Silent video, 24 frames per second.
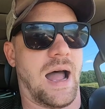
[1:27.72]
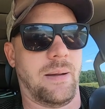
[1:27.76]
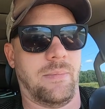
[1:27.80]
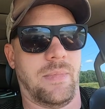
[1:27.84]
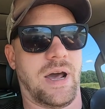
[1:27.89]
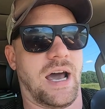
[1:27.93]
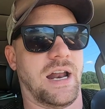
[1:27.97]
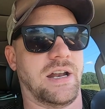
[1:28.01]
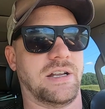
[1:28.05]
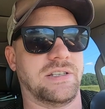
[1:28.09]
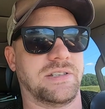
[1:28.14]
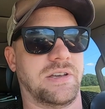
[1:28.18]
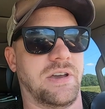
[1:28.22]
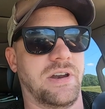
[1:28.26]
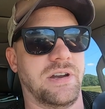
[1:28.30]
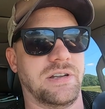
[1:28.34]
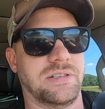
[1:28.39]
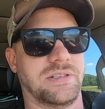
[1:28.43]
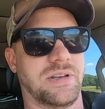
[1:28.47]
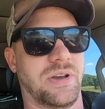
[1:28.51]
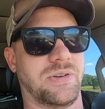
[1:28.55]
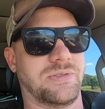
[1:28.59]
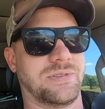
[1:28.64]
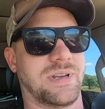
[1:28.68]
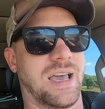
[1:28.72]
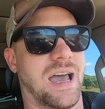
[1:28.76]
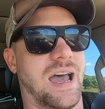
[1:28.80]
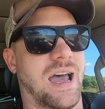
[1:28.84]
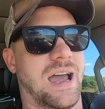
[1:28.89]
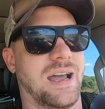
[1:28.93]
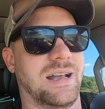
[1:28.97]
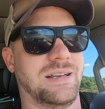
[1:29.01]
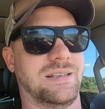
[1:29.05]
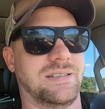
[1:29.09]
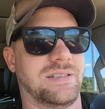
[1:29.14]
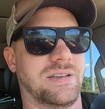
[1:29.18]
I'm not as good as those
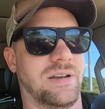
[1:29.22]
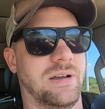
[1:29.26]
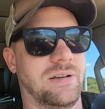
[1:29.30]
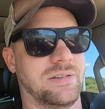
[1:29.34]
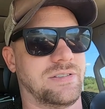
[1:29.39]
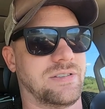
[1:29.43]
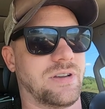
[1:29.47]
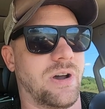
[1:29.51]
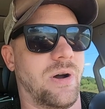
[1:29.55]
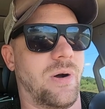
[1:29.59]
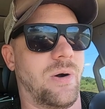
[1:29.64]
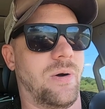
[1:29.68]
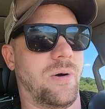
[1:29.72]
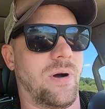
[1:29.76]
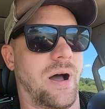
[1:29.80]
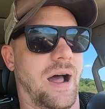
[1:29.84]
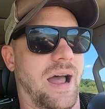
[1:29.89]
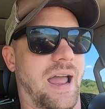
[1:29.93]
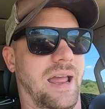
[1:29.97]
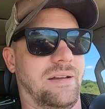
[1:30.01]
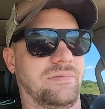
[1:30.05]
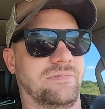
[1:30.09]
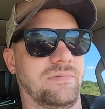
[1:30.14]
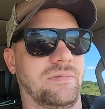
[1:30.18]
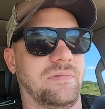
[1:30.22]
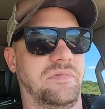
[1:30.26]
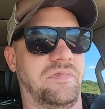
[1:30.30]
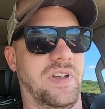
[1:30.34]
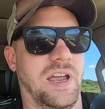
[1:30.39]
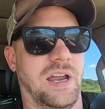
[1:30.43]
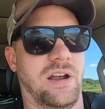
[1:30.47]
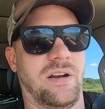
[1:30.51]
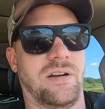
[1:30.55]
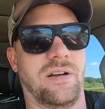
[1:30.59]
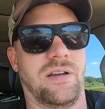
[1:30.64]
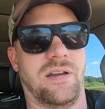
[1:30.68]
guys. So I
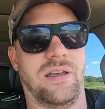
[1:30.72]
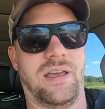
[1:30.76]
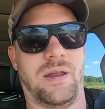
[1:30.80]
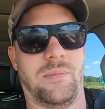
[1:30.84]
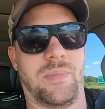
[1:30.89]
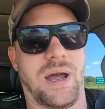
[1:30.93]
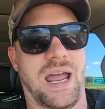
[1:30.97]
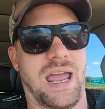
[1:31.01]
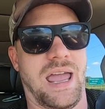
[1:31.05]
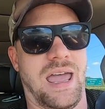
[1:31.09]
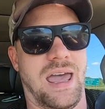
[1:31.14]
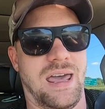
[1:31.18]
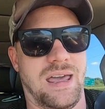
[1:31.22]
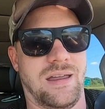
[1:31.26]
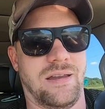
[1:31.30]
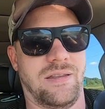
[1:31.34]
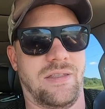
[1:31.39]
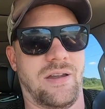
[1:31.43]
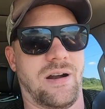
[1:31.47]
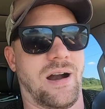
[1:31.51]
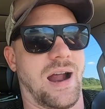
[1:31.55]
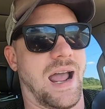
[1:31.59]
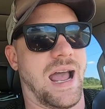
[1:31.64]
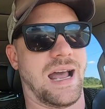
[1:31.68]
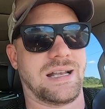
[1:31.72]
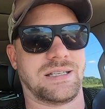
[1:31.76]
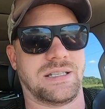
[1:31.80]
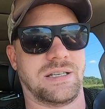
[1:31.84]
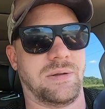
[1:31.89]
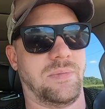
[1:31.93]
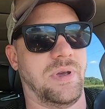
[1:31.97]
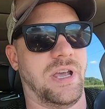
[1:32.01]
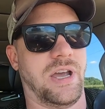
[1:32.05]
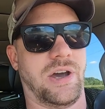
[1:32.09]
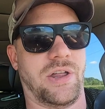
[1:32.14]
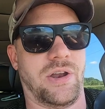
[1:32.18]
figured in my head, there has
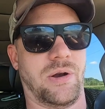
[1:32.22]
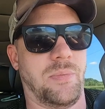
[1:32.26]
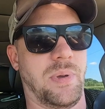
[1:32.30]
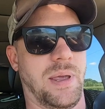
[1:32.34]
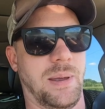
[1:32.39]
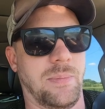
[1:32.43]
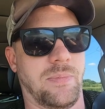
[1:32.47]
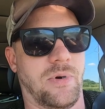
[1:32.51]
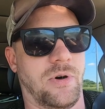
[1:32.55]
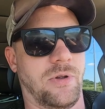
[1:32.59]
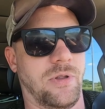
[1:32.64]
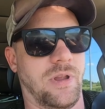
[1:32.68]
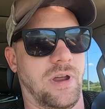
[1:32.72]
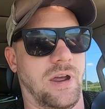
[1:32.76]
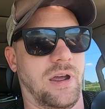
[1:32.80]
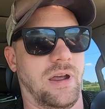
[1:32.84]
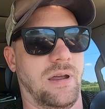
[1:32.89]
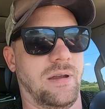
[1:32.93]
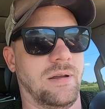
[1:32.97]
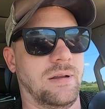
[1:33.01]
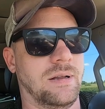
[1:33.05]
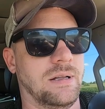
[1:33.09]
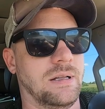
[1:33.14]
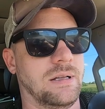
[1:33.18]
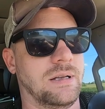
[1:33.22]
to be other people that